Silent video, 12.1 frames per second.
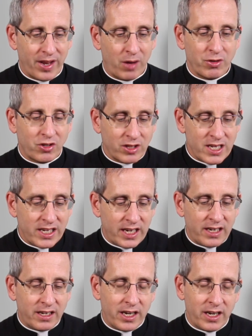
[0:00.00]
I was
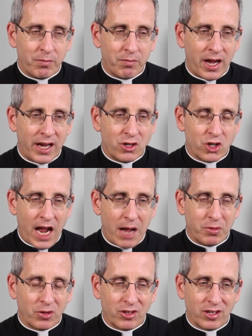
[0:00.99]
thinking in my
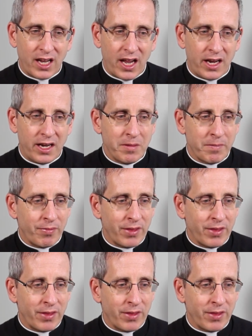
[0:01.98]
chapel today